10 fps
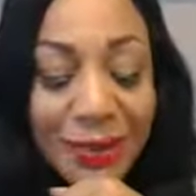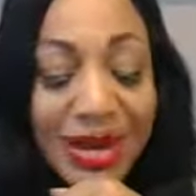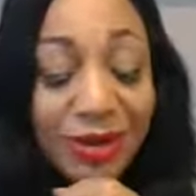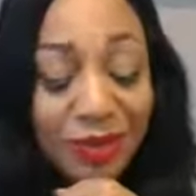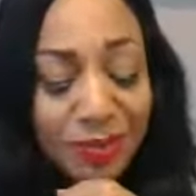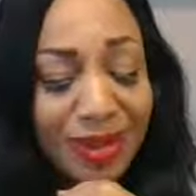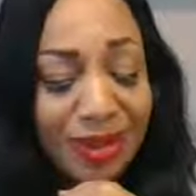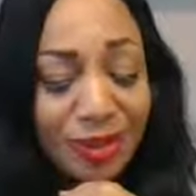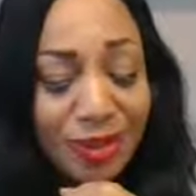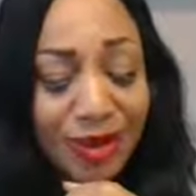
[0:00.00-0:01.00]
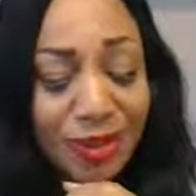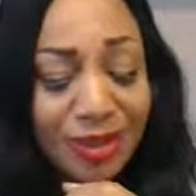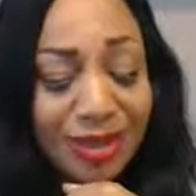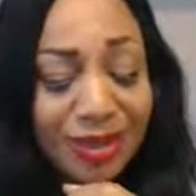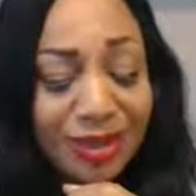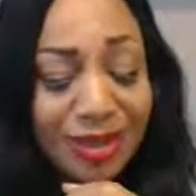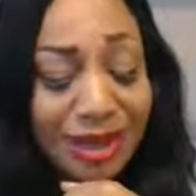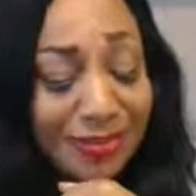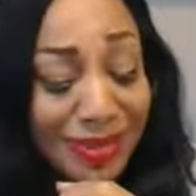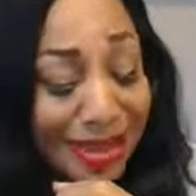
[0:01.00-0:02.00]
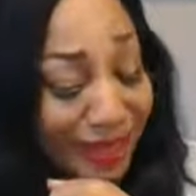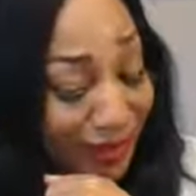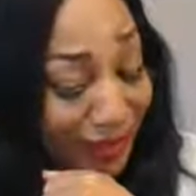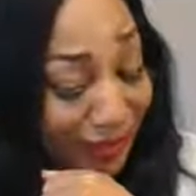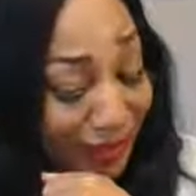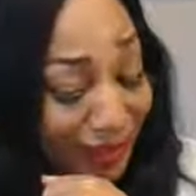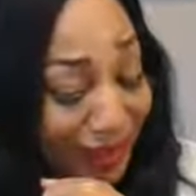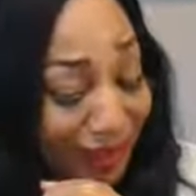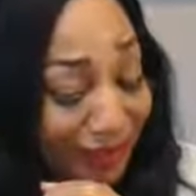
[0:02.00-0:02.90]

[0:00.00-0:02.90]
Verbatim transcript: my response to her was time management, really?